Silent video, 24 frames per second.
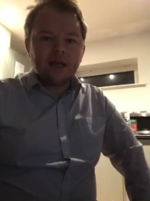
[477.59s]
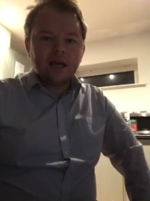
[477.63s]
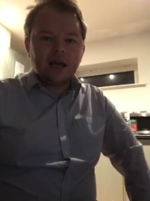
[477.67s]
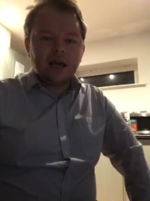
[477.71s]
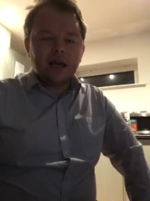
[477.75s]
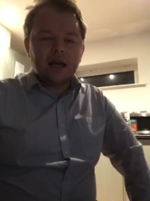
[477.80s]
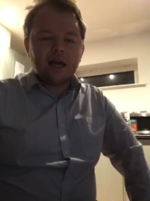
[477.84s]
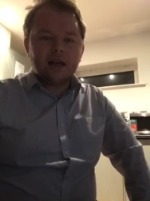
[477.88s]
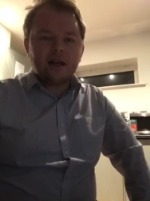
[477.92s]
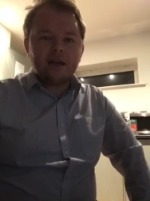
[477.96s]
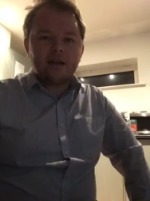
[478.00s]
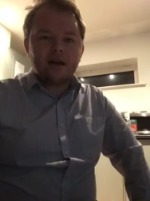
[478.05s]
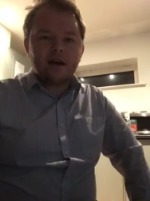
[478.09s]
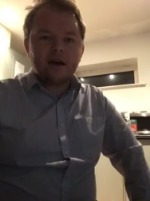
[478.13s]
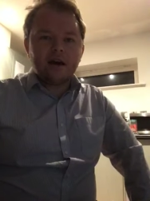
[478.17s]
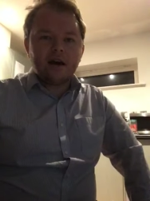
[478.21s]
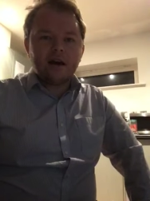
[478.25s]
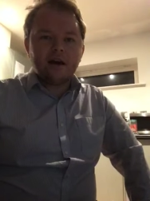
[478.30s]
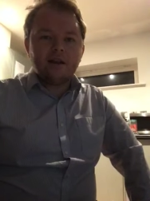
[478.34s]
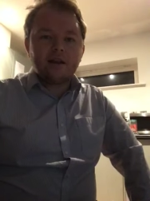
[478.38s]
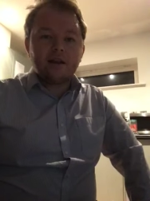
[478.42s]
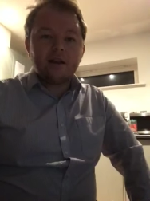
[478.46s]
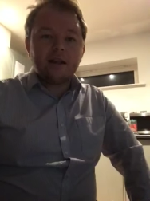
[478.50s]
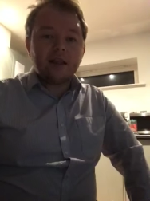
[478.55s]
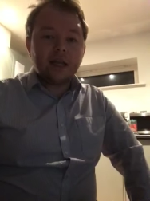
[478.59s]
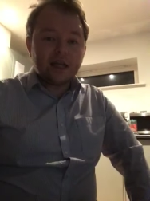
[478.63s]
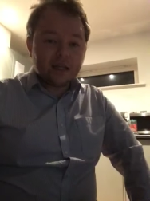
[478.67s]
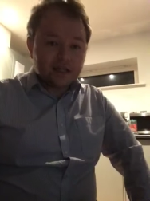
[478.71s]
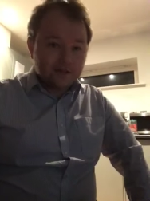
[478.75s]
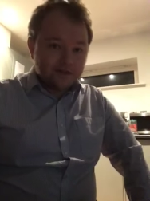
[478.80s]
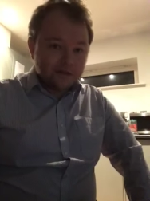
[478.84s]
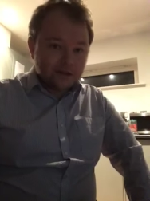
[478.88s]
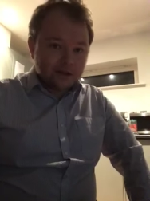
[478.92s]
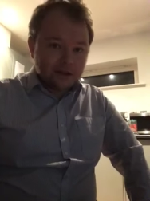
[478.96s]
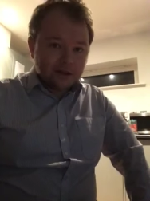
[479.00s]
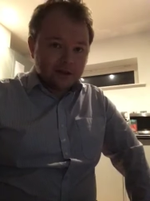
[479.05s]
And uh, in the
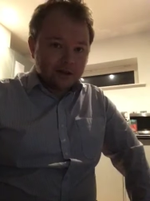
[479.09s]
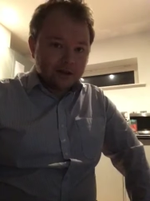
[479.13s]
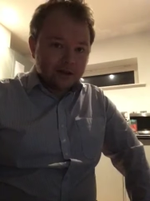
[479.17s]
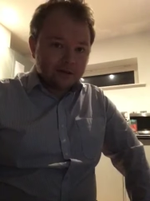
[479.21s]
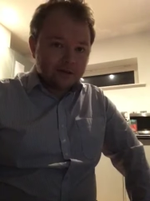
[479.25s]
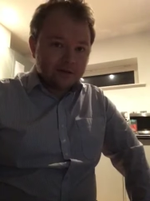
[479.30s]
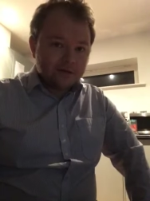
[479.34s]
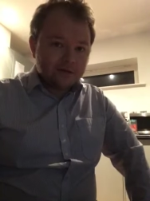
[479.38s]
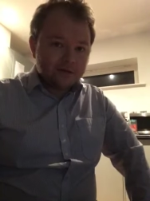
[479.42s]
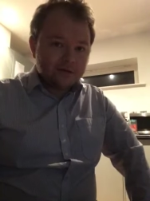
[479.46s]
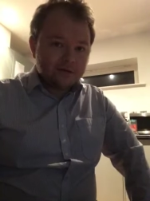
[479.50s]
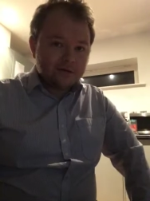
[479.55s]
next video,